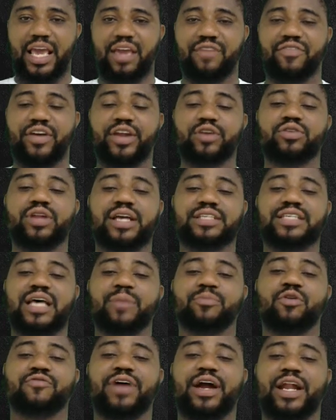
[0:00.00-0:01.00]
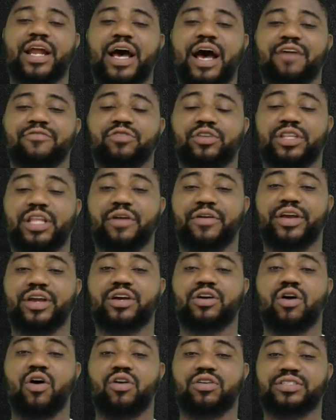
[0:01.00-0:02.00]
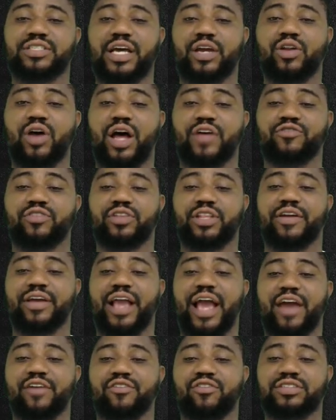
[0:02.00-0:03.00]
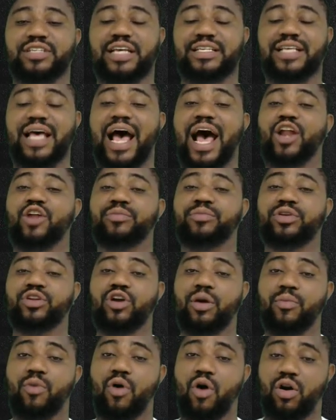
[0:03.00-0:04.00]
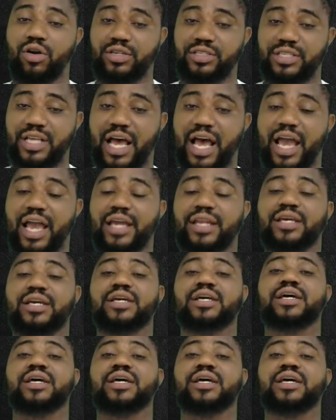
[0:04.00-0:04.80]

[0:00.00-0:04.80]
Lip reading: A very good example of an amphoteric oxide or amphoteric hydroxide are aluminum oxide,